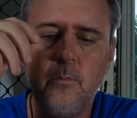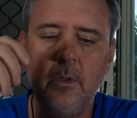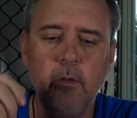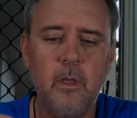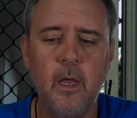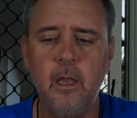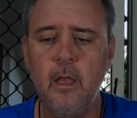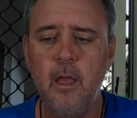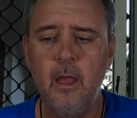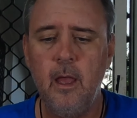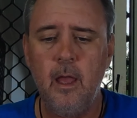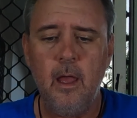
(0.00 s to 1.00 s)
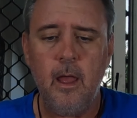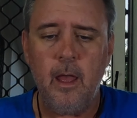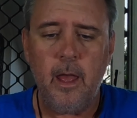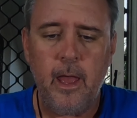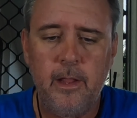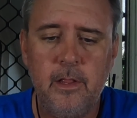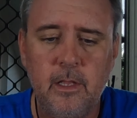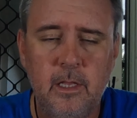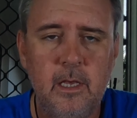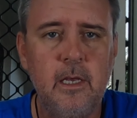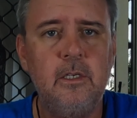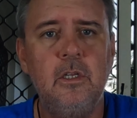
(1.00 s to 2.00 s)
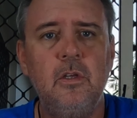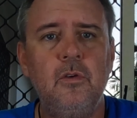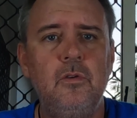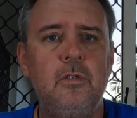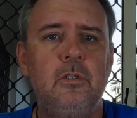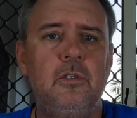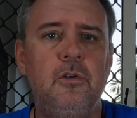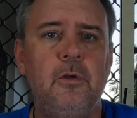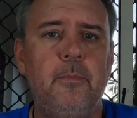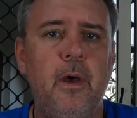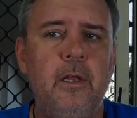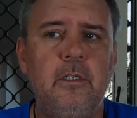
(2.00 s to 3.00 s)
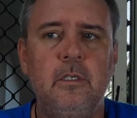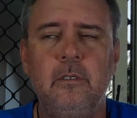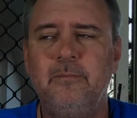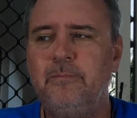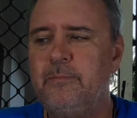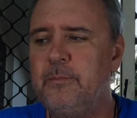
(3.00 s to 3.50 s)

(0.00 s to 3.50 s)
Okay, and the gear to use jerkbaits.